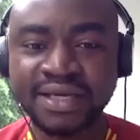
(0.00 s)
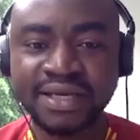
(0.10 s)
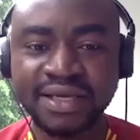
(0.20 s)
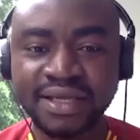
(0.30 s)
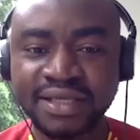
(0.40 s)

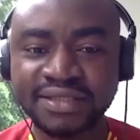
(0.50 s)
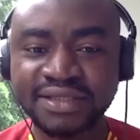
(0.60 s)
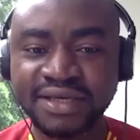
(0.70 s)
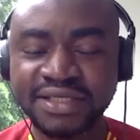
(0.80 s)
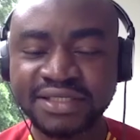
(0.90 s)
He's
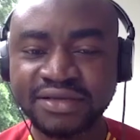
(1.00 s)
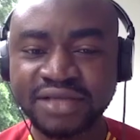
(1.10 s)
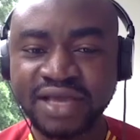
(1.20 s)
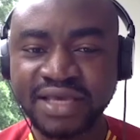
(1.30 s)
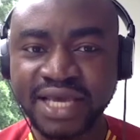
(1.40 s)
not
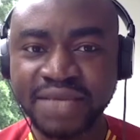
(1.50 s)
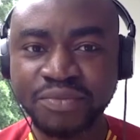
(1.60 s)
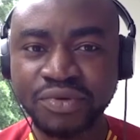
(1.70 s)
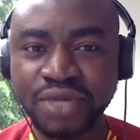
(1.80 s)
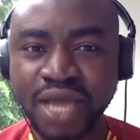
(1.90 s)
there yet,
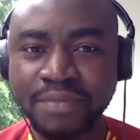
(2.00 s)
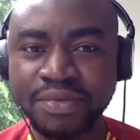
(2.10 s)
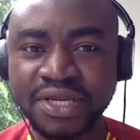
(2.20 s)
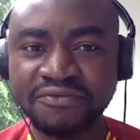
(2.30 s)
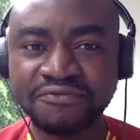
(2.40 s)
but I
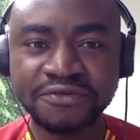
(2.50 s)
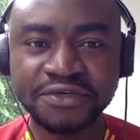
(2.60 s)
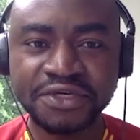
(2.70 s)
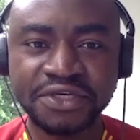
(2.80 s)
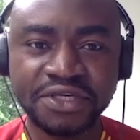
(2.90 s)
believe
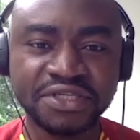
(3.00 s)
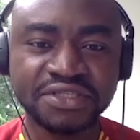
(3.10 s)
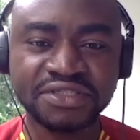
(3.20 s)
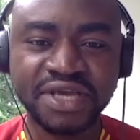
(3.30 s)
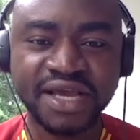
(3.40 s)

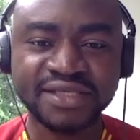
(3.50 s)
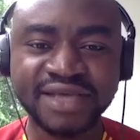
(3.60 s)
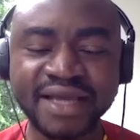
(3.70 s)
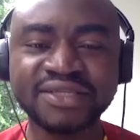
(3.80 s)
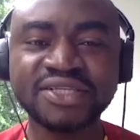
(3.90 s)
his
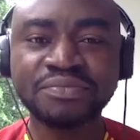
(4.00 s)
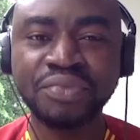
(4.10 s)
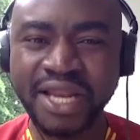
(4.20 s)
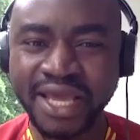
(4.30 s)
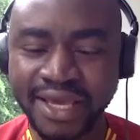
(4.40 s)
exciting
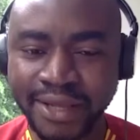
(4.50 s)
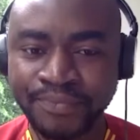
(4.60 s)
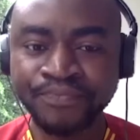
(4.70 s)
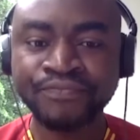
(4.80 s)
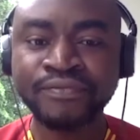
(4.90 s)
play
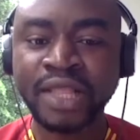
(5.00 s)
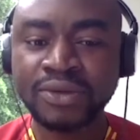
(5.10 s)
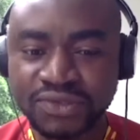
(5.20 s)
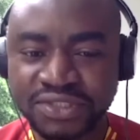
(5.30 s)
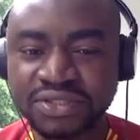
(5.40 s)

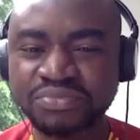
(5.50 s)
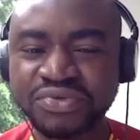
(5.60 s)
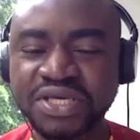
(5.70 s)
could still bring